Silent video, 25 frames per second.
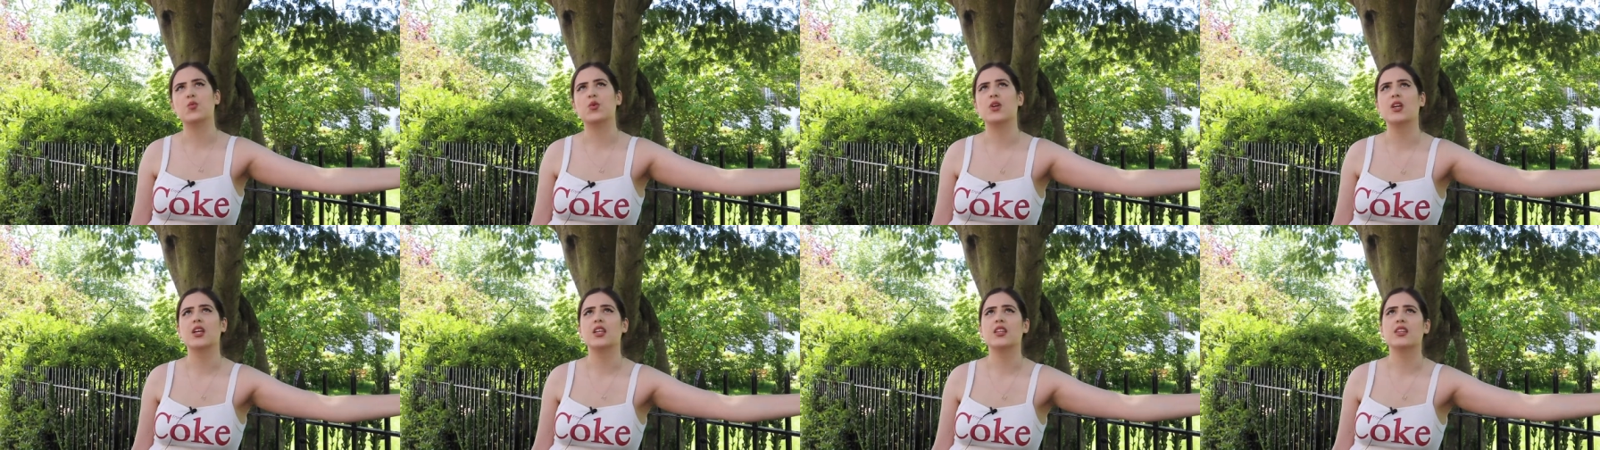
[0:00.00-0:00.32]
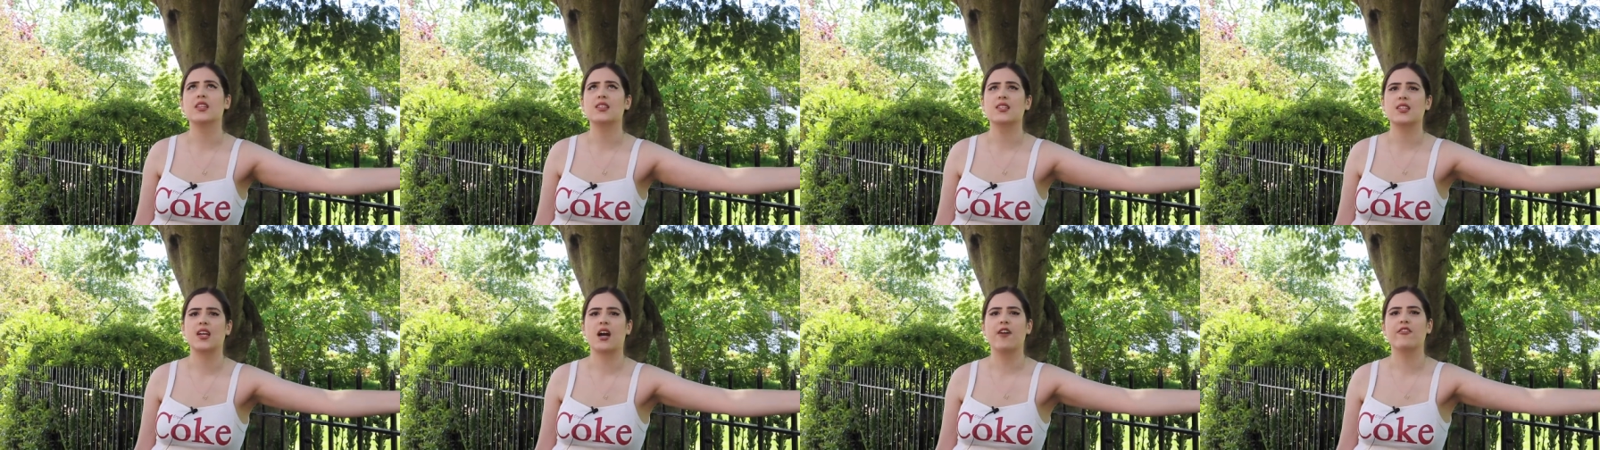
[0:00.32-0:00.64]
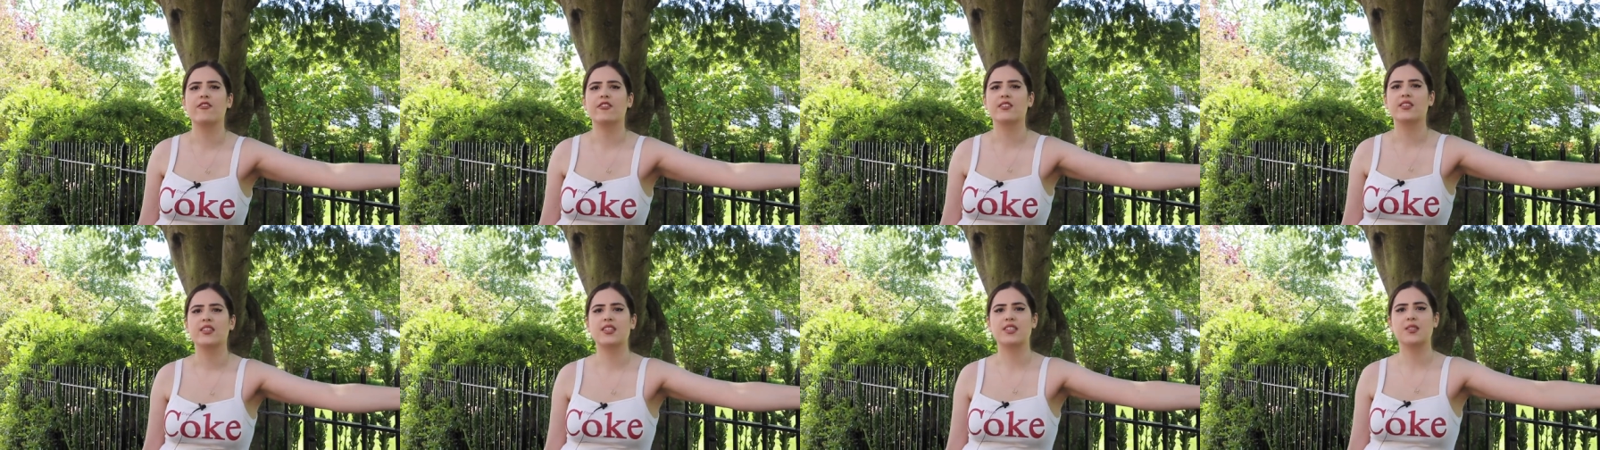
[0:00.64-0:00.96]
we
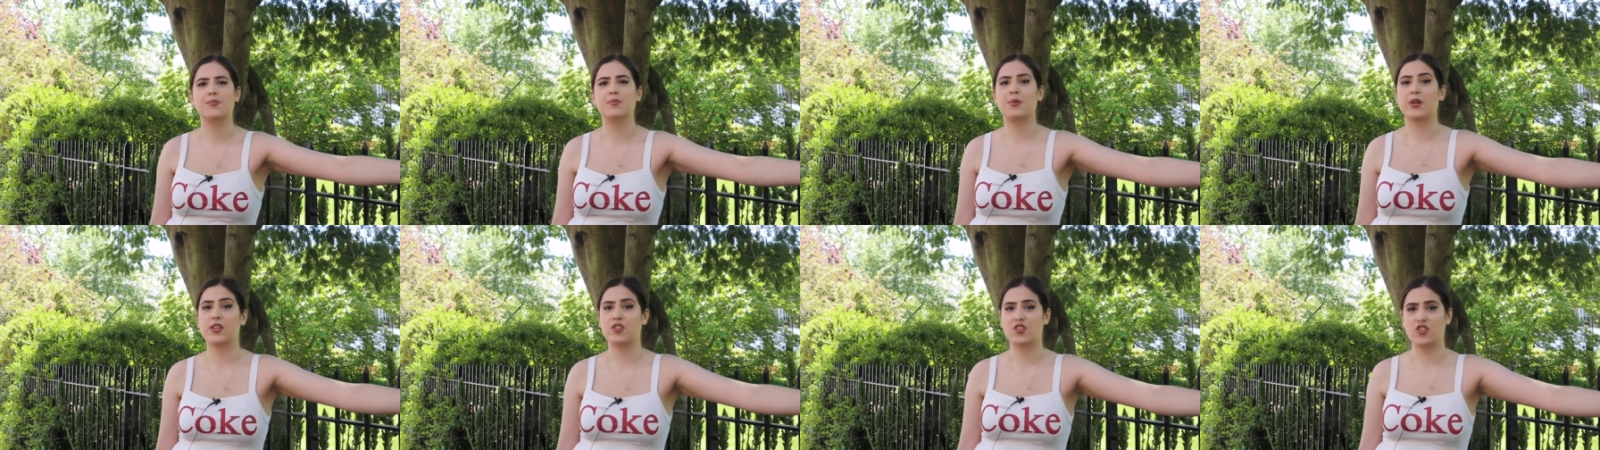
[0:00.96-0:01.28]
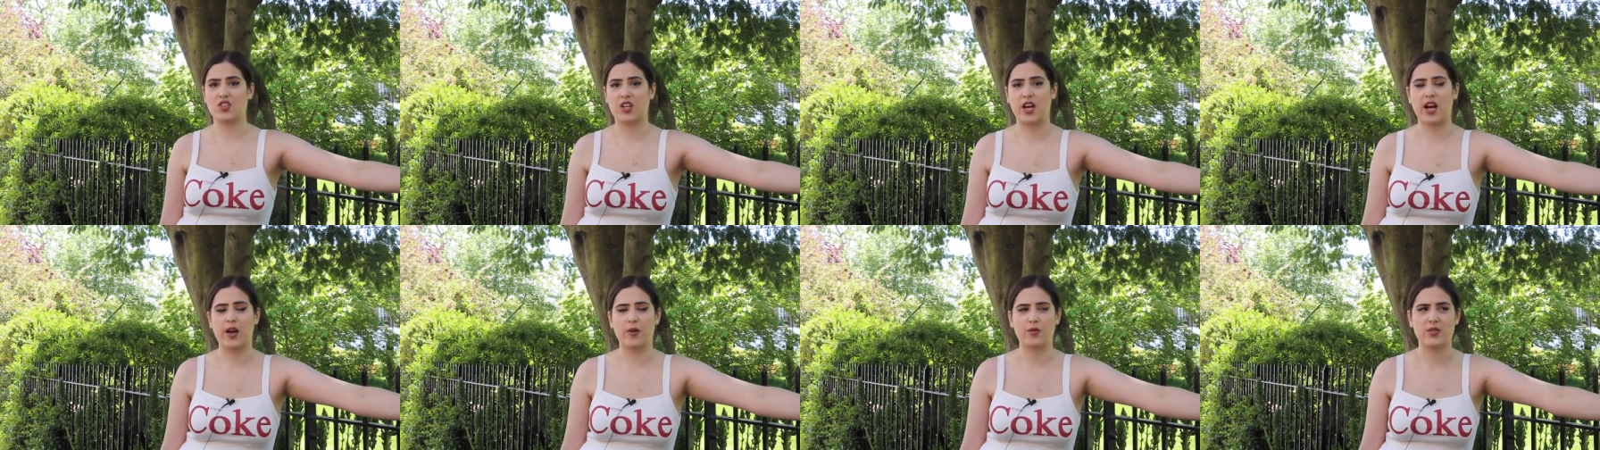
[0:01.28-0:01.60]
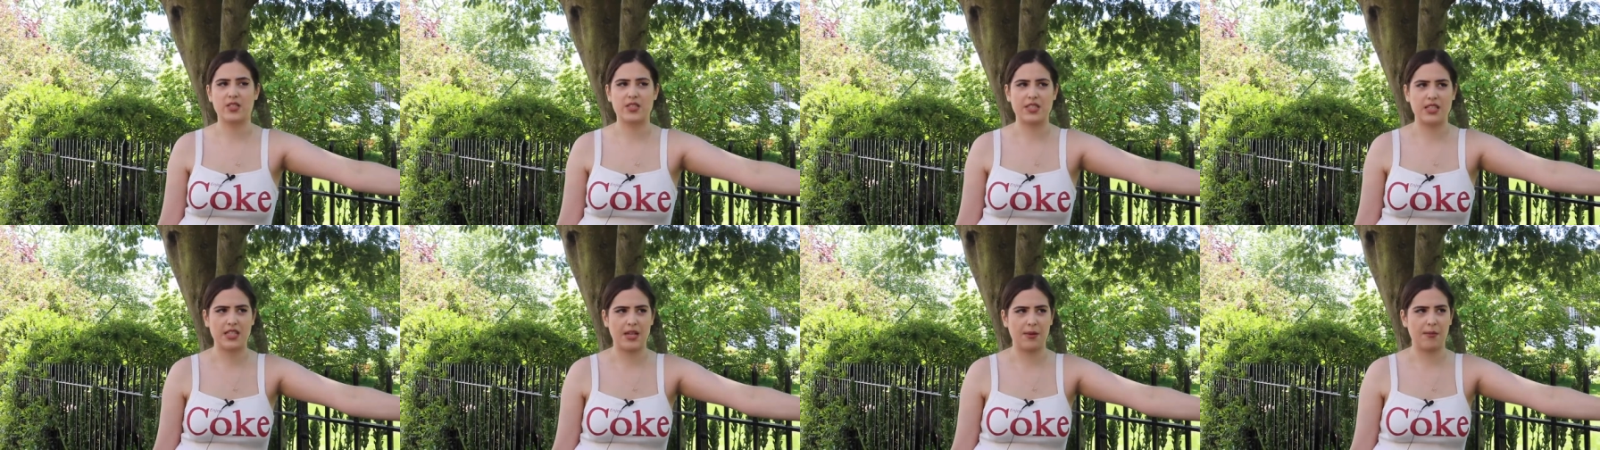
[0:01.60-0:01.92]
discovered this Picture House
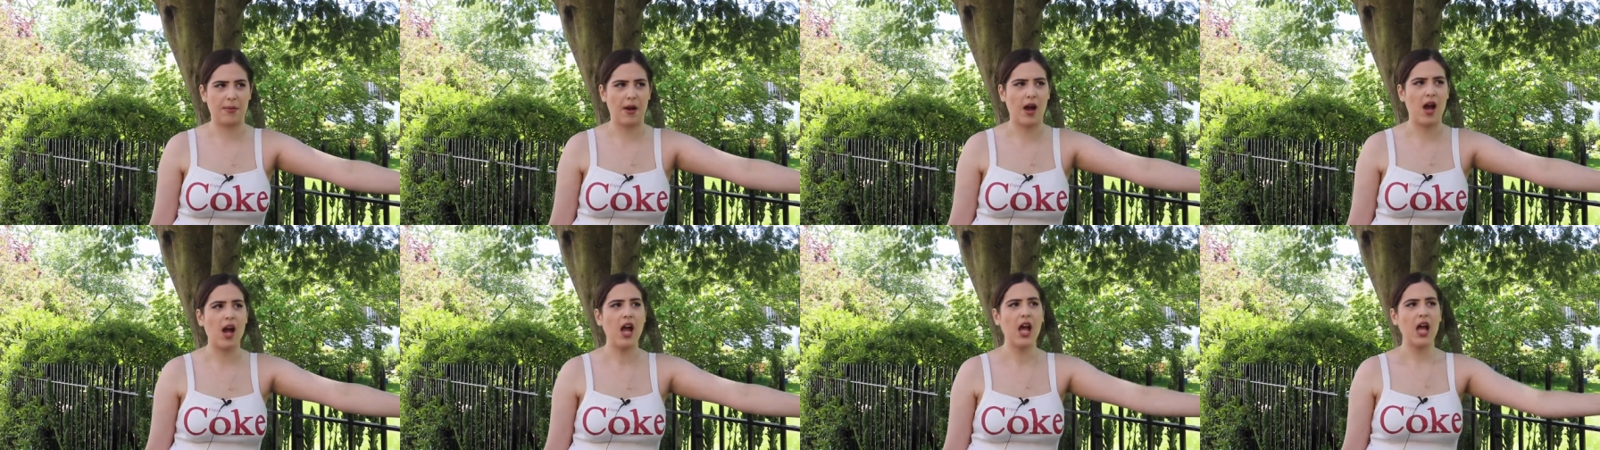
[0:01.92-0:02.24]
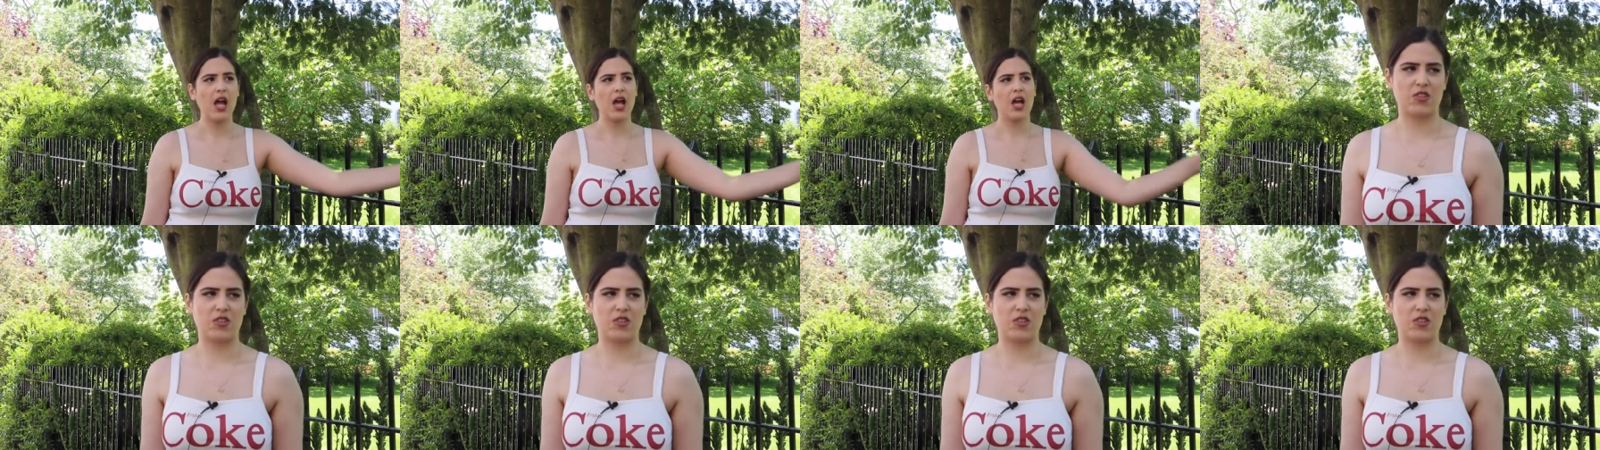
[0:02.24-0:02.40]
cinema.